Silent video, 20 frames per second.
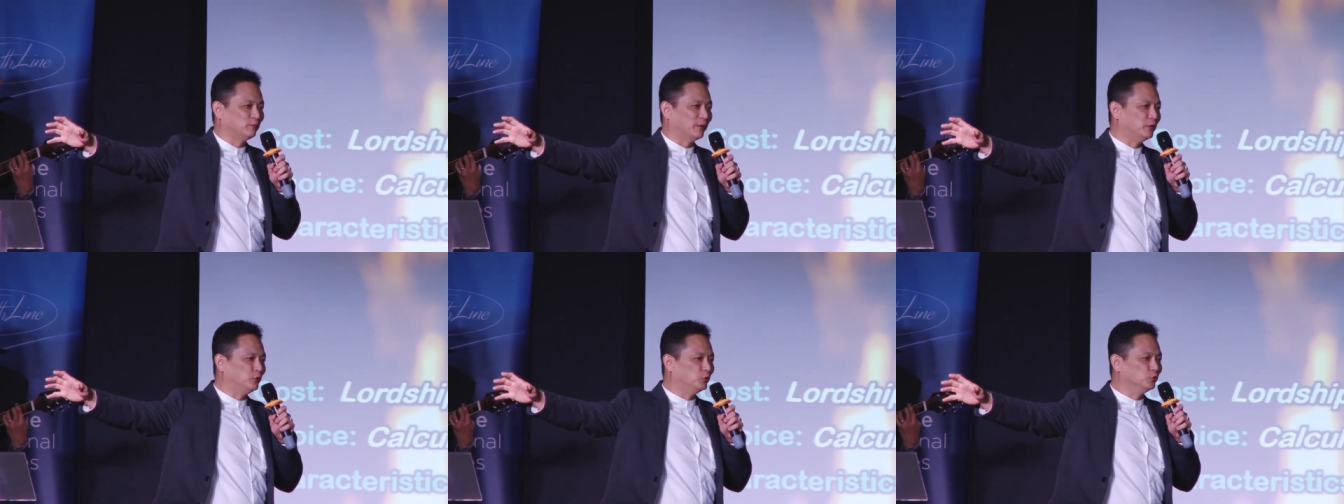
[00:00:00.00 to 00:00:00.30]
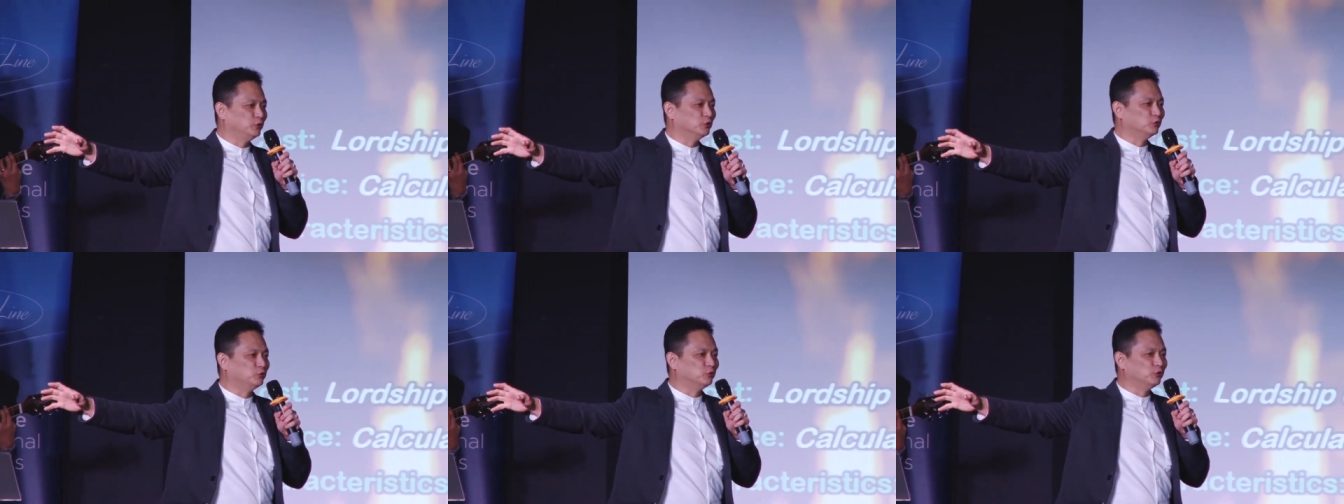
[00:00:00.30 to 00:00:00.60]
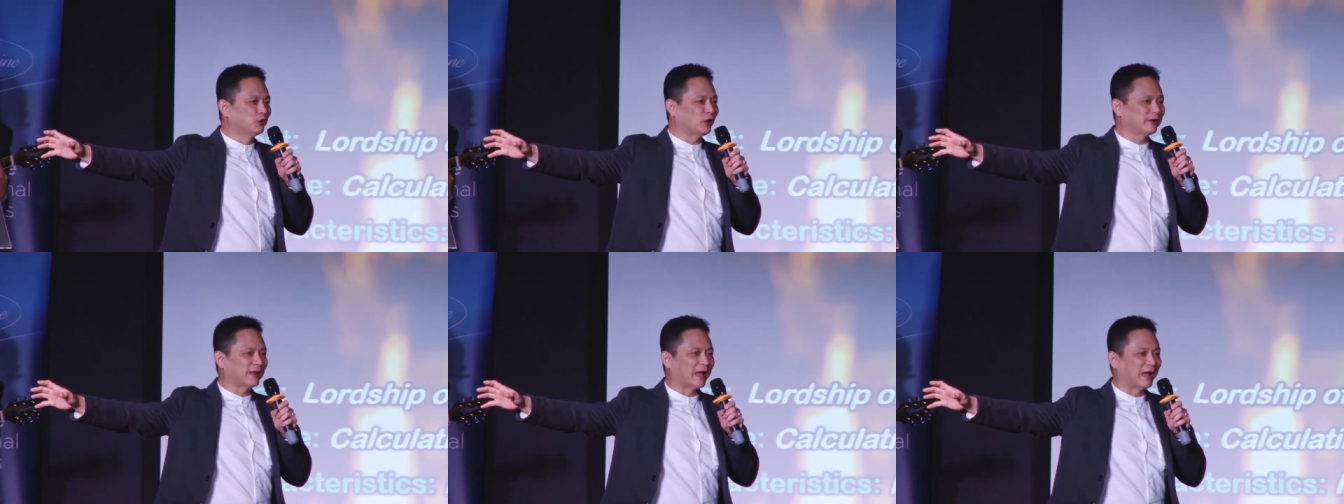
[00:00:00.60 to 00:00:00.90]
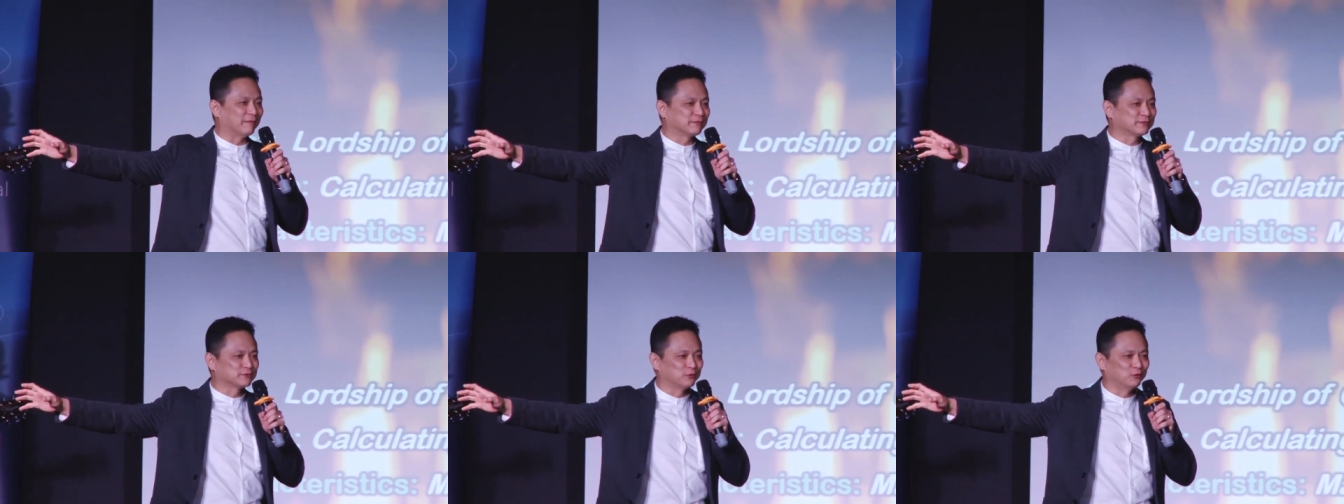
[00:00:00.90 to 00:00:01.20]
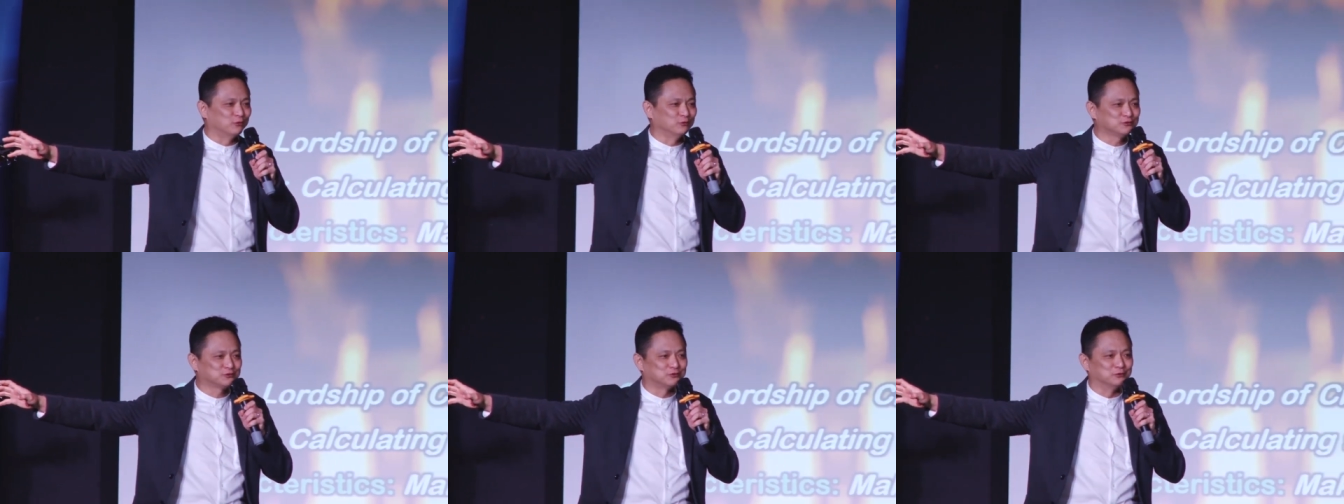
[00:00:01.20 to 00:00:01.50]
when do you do not have
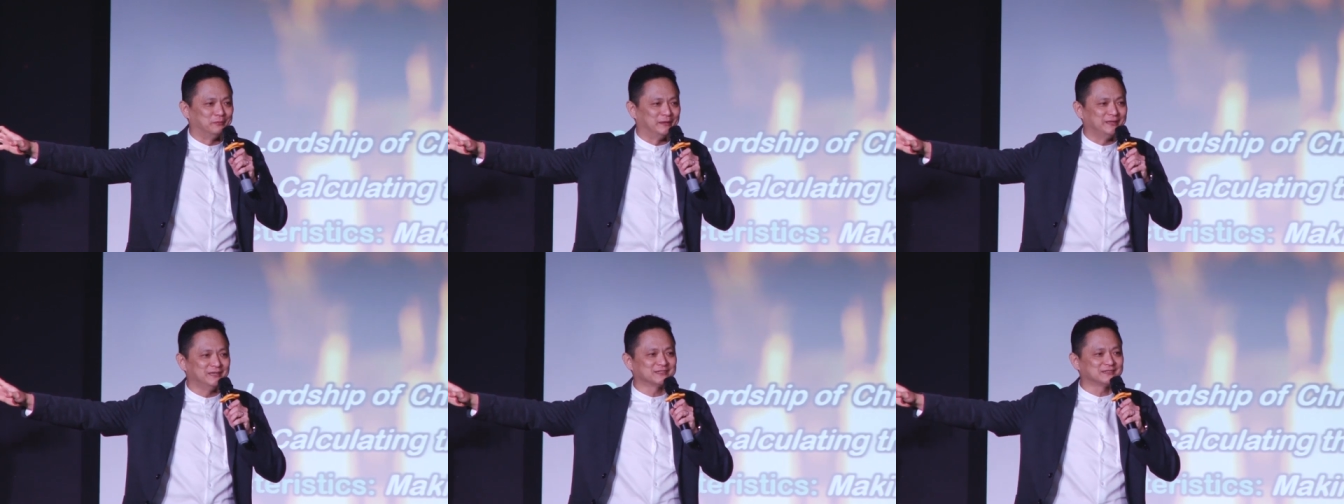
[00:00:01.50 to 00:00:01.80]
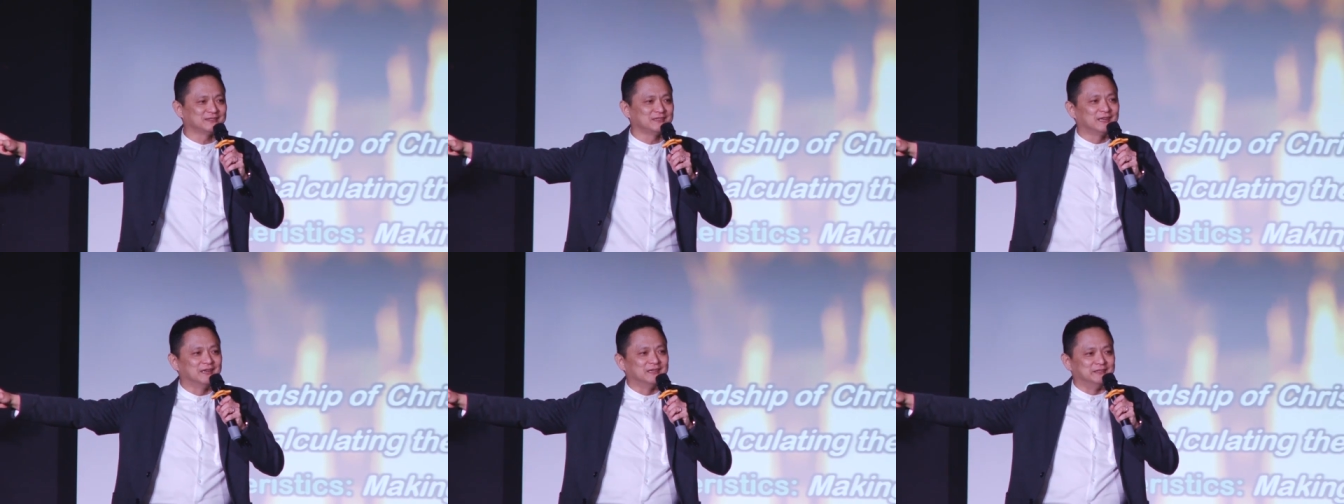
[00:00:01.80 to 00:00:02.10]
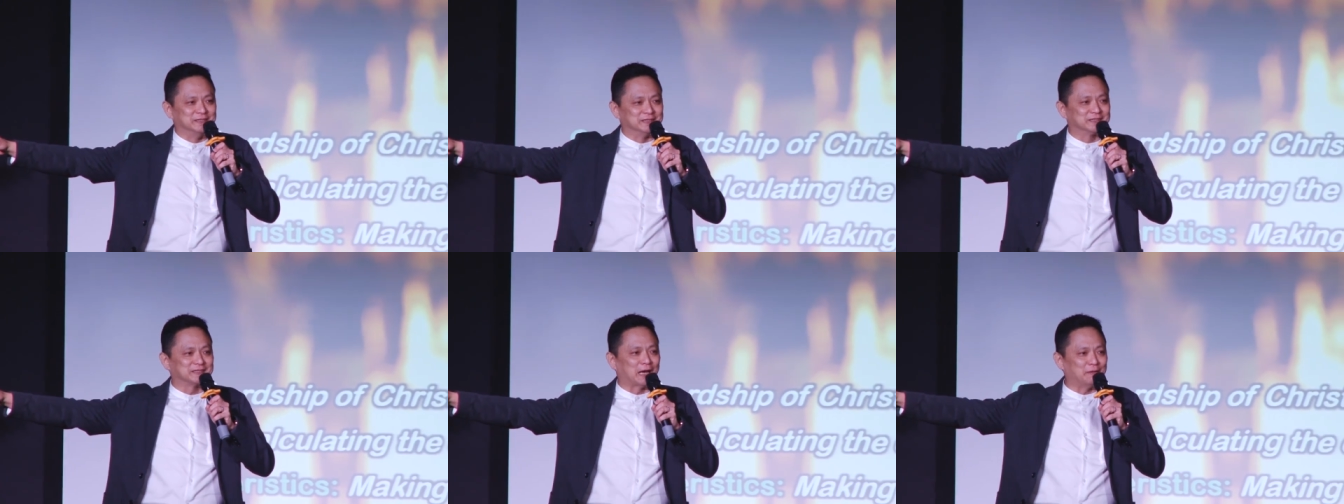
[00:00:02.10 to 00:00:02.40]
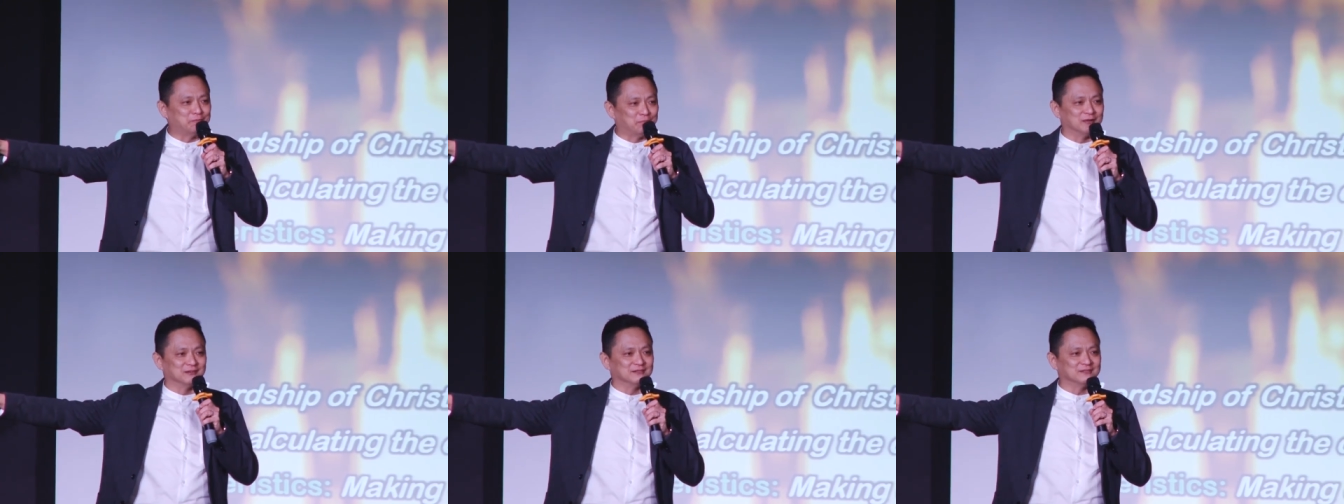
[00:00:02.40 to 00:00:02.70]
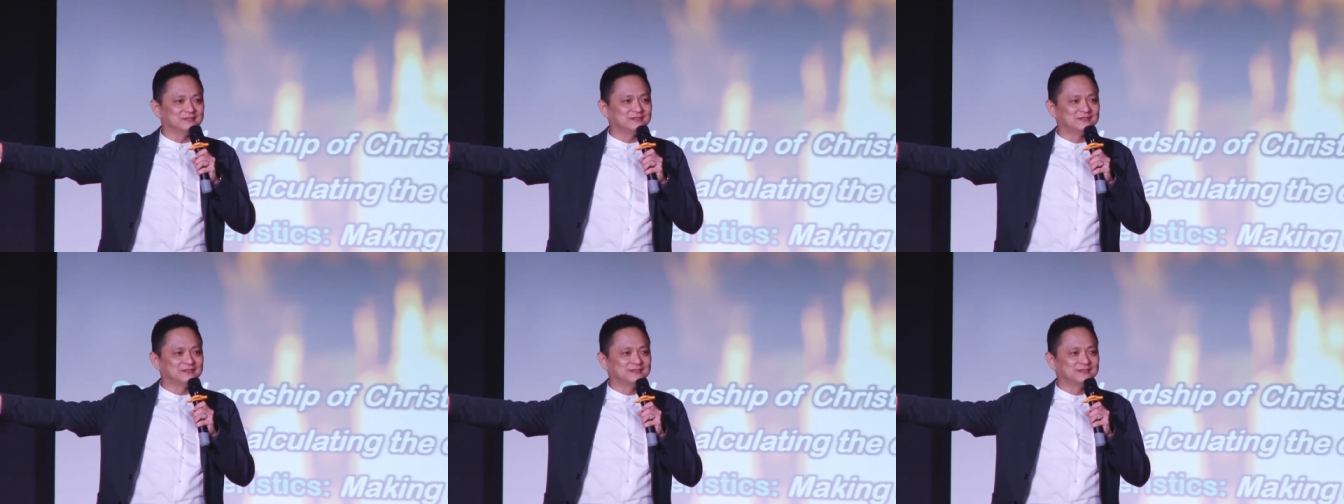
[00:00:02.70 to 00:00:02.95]
souls to minister, disciple.